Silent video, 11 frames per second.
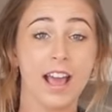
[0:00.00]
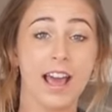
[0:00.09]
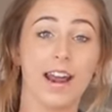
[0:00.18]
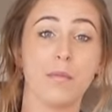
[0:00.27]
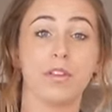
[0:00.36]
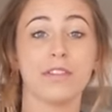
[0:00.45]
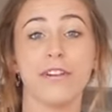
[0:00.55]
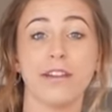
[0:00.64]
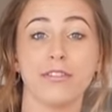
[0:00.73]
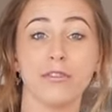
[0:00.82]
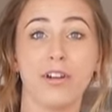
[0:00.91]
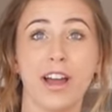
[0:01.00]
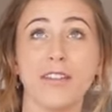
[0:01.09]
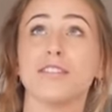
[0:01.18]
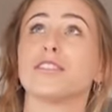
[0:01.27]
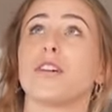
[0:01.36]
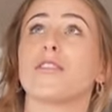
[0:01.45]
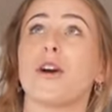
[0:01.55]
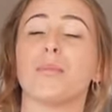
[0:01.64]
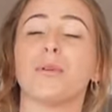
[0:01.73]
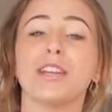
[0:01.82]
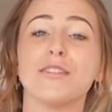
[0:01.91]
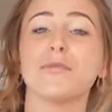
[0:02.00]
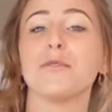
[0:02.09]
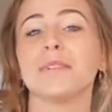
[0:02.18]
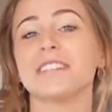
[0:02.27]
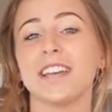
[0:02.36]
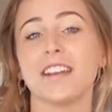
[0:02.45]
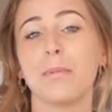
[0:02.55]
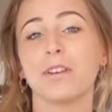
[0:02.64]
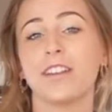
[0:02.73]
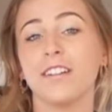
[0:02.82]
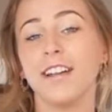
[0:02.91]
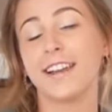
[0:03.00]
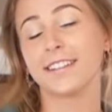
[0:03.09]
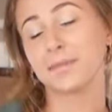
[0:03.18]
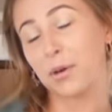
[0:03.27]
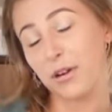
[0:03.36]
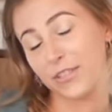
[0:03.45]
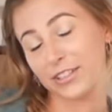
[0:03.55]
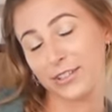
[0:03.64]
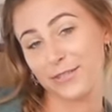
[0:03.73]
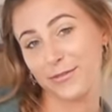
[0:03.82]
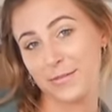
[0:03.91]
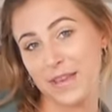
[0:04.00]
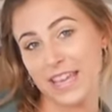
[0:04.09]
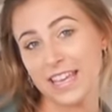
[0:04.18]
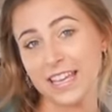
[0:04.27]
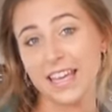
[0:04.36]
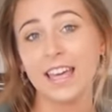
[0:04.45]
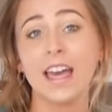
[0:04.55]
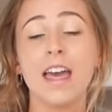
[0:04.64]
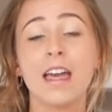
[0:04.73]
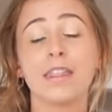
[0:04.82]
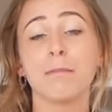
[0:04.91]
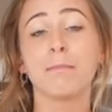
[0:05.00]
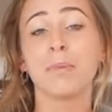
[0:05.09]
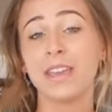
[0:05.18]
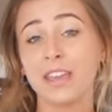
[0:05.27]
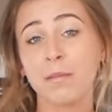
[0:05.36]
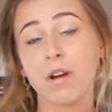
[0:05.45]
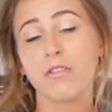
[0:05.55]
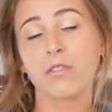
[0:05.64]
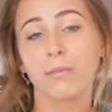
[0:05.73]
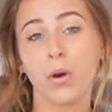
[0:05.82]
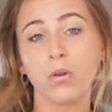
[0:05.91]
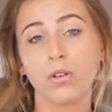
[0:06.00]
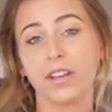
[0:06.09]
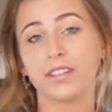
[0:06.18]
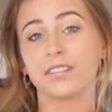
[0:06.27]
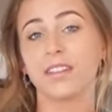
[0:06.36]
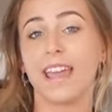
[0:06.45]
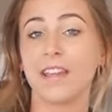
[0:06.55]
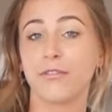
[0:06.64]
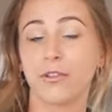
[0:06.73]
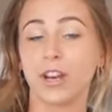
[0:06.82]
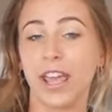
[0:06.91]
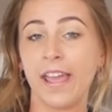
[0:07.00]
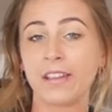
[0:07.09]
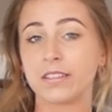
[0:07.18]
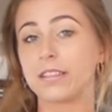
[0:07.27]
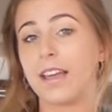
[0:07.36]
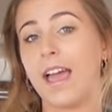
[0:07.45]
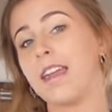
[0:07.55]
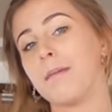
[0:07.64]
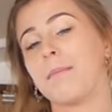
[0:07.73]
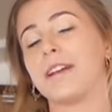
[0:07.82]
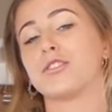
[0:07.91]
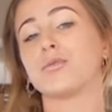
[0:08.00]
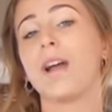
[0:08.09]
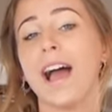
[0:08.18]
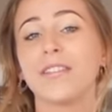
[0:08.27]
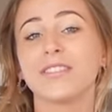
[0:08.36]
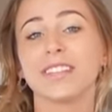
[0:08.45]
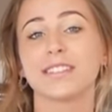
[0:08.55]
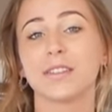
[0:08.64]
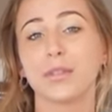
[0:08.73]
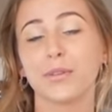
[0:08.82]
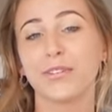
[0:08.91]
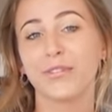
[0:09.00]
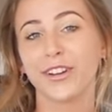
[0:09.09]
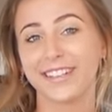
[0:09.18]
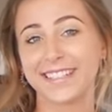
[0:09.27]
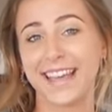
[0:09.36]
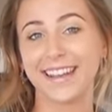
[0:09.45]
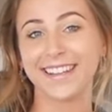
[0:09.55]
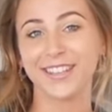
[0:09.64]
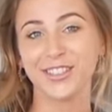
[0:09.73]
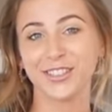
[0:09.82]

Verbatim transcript: and I'm only 5'5", so I've got plenty of room to stand up in here, and it's perfect for me. The beam of the boat is 8'8", and my draft is 3'10".